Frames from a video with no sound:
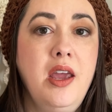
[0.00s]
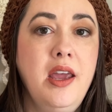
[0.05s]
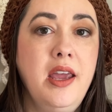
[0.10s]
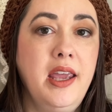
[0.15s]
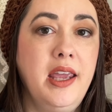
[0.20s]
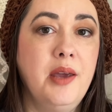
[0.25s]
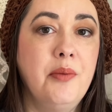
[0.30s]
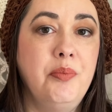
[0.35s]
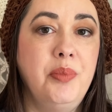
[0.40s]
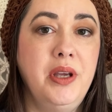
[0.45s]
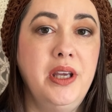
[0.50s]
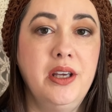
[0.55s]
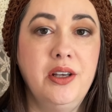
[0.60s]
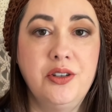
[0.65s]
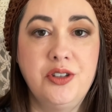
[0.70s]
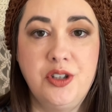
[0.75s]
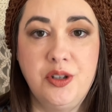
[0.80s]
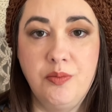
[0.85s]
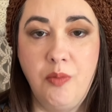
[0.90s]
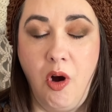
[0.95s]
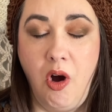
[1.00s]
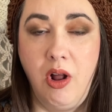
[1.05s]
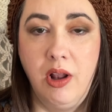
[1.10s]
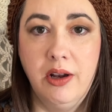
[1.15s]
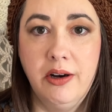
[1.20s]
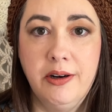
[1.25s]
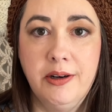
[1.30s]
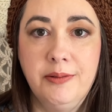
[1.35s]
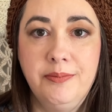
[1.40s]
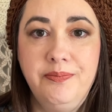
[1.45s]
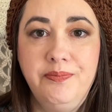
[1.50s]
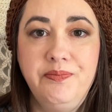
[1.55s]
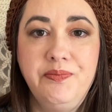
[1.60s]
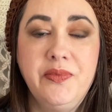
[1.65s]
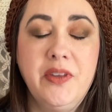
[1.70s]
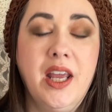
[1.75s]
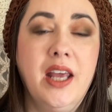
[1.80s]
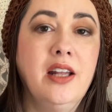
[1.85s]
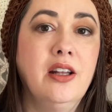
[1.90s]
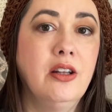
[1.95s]
it being smaller
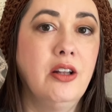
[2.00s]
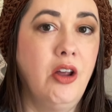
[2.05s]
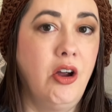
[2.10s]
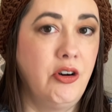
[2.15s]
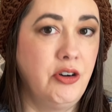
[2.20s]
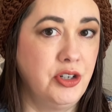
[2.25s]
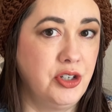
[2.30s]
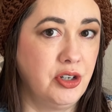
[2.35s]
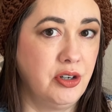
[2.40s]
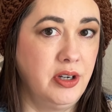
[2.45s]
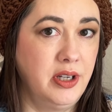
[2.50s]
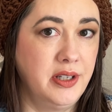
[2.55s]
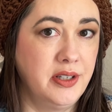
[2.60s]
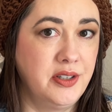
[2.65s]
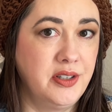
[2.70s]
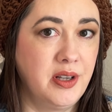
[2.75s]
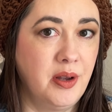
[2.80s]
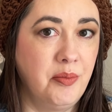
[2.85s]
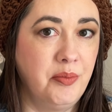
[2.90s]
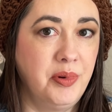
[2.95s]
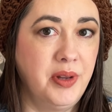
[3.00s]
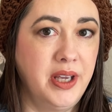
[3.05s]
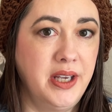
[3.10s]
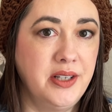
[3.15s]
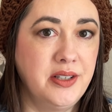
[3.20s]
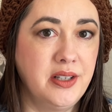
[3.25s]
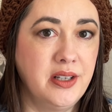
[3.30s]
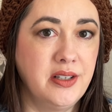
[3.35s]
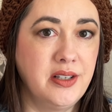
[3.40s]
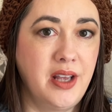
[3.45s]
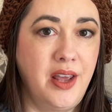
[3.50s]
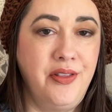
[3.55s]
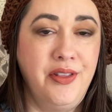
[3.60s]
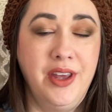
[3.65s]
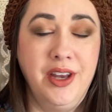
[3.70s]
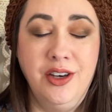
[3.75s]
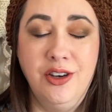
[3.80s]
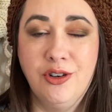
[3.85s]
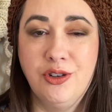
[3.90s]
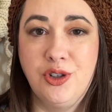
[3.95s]
and larger in some places, and
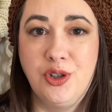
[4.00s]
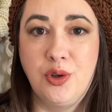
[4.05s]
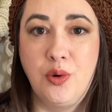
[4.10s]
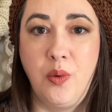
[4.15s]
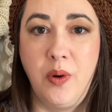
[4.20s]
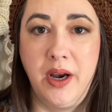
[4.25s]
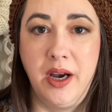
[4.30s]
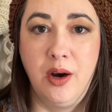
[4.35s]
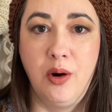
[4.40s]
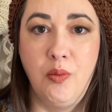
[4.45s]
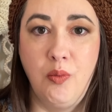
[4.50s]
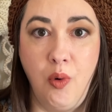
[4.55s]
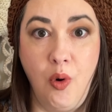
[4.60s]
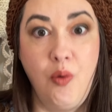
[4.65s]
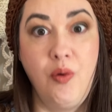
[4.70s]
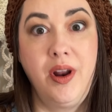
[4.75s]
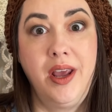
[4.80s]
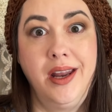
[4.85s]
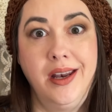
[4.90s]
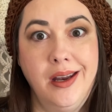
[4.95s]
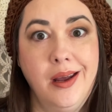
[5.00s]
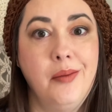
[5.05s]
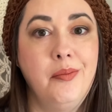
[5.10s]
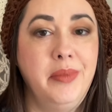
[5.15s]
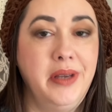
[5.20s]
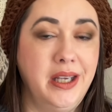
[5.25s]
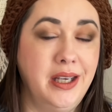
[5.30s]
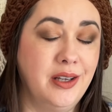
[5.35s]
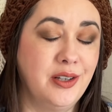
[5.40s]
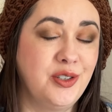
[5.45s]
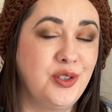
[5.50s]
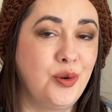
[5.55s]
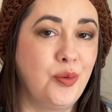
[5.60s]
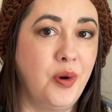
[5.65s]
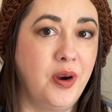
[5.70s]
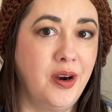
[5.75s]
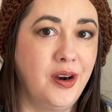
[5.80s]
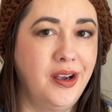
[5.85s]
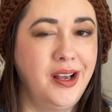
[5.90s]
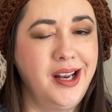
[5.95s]
then your square won't end up being a
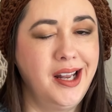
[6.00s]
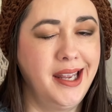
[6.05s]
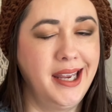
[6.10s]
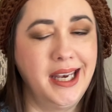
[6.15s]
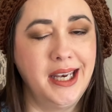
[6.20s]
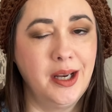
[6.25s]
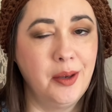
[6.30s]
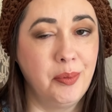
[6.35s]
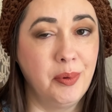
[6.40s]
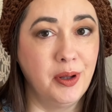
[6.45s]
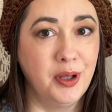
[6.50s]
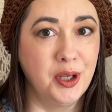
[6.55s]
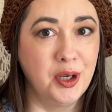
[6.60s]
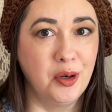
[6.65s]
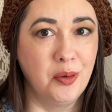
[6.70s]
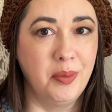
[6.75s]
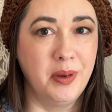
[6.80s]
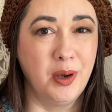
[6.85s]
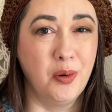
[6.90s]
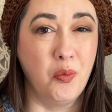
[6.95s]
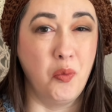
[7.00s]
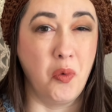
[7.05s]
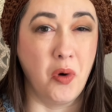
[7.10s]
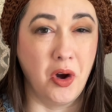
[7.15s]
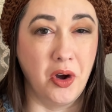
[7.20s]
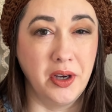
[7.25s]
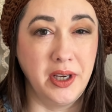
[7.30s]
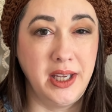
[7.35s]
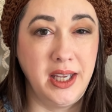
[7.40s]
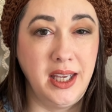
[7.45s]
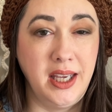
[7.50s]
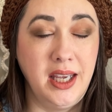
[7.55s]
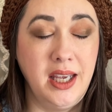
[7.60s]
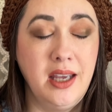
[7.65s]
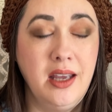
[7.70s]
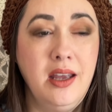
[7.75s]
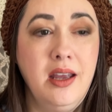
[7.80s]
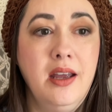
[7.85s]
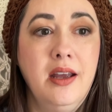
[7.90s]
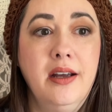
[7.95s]
square. It'll end up a little bit wonky,
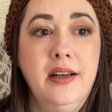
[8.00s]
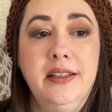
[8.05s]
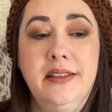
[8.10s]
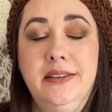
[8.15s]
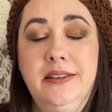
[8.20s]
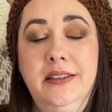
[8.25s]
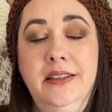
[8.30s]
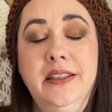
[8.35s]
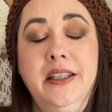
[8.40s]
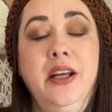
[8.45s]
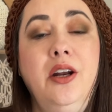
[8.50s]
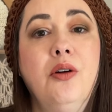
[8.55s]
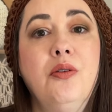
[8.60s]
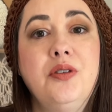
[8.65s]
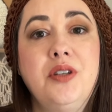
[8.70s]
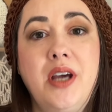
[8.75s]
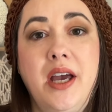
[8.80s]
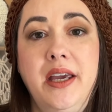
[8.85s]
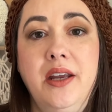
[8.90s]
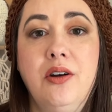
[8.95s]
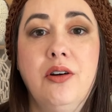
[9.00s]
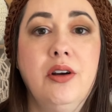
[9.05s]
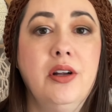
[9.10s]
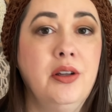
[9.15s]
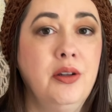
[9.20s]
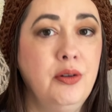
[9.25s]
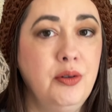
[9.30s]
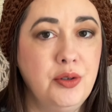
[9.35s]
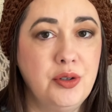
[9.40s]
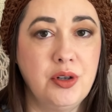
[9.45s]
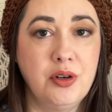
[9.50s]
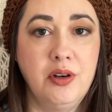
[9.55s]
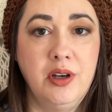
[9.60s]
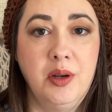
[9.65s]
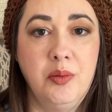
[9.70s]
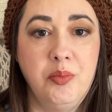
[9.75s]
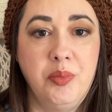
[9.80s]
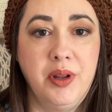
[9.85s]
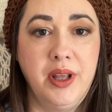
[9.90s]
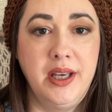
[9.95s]
you know, tighter and looser
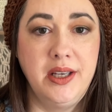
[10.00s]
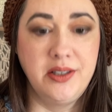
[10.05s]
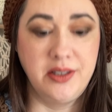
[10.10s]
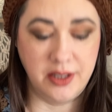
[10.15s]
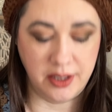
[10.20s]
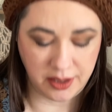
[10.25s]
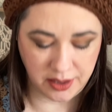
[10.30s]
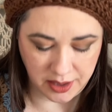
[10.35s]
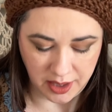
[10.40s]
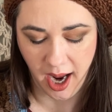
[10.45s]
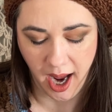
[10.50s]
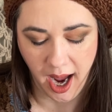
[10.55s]
in places.